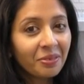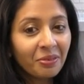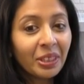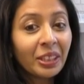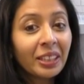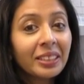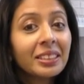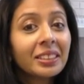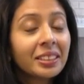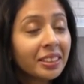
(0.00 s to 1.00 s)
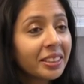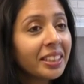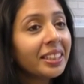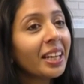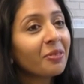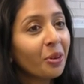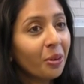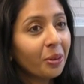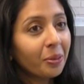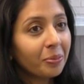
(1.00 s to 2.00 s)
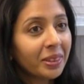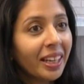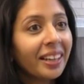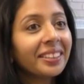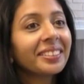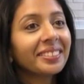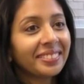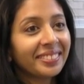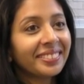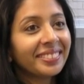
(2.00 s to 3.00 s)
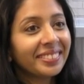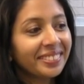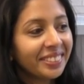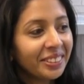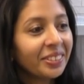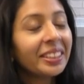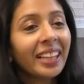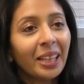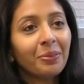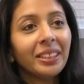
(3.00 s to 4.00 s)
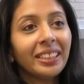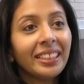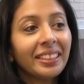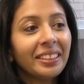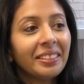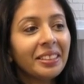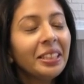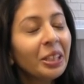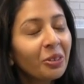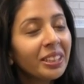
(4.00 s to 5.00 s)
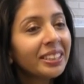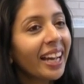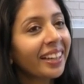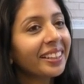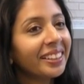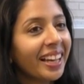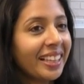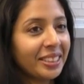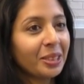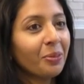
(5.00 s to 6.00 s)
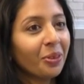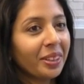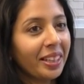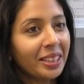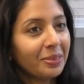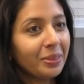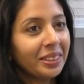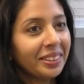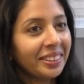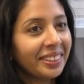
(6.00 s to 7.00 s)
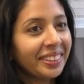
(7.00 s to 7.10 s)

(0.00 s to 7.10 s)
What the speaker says: we certainly have hope that, you know, it can be equally tackled as smoking has been.